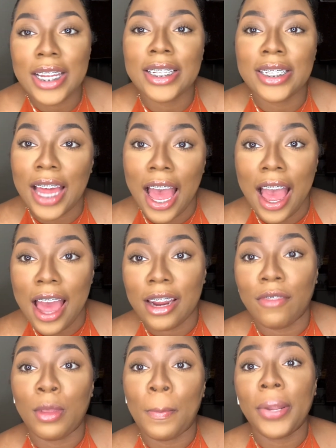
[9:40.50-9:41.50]
side
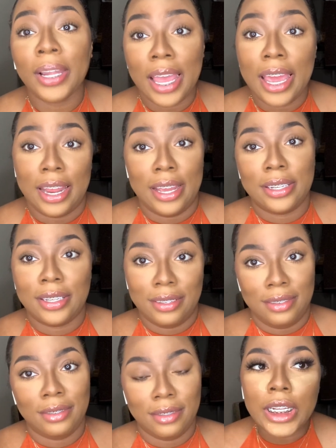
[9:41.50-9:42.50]
of the planet.
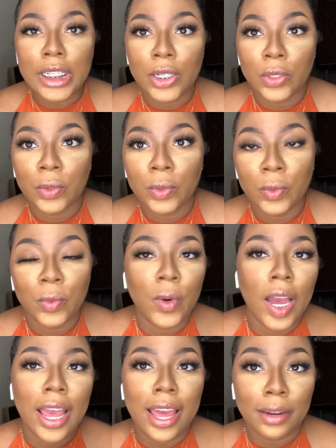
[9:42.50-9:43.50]
So I
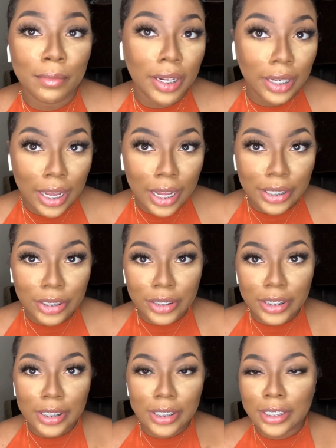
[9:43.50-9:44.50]
added my
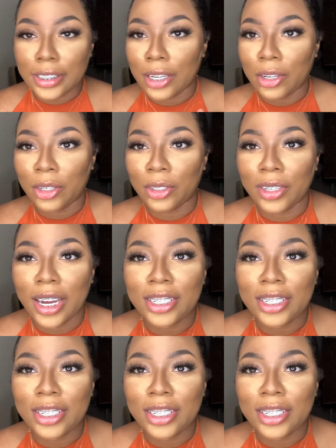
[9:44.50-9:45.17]
lashes, y'all.